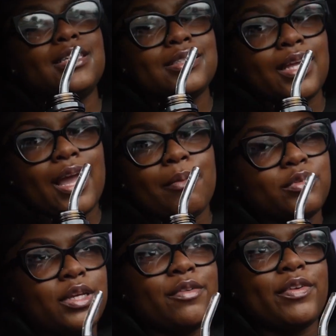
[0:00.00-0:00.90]
tastes like apple
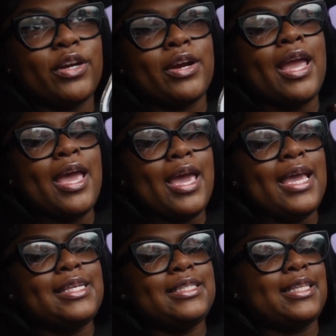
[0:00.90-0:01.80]
cider vinegar.
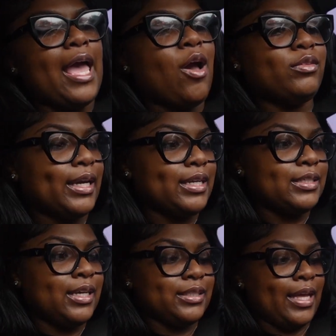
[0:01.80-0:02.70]
It sounds like it
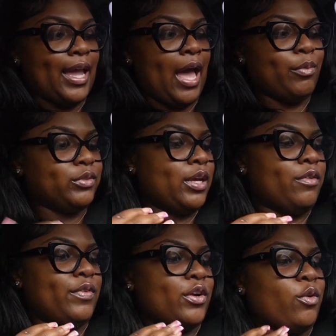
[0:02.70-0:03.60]
tastes like apple cider
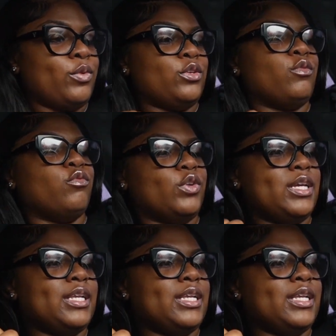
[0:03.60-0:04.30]
vinegar when you read